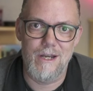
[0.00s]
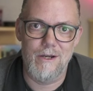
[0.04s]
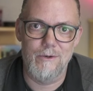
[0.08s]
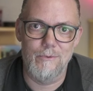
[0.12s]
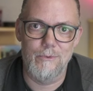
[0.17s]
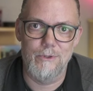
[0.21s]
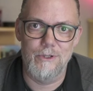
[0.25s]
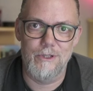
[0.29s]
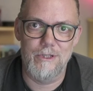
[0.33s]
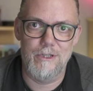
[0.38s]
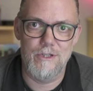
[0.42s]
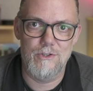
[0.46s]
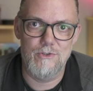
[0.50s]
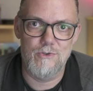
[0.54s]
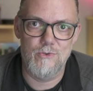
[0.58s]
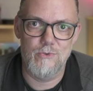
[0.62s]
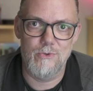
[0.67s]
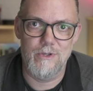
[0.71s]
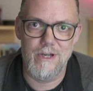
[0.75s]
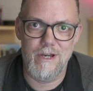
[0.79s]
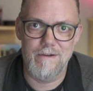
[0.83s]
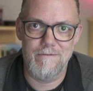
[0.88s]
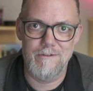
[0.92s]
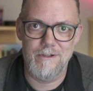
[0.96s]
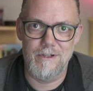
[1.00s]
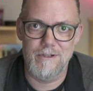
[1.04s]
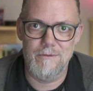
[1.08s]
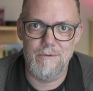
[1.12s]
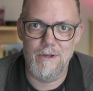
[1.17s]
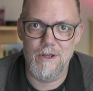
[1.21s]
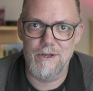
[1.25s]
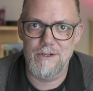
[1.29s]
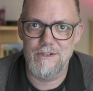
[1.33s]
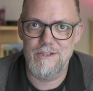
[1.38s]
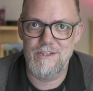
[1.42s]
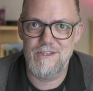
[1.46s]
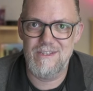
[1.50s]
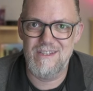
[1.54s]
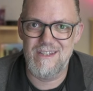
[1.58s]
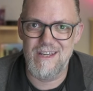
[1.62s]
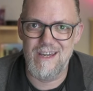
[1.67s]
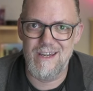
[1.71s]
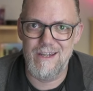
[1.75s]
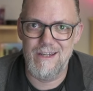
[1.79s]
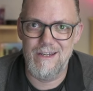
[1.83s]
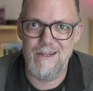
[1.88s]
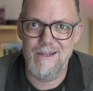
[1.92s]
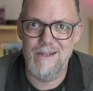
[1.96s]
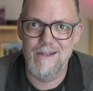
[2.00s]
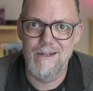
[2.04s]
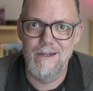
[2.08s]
I really enjoy having a nice steak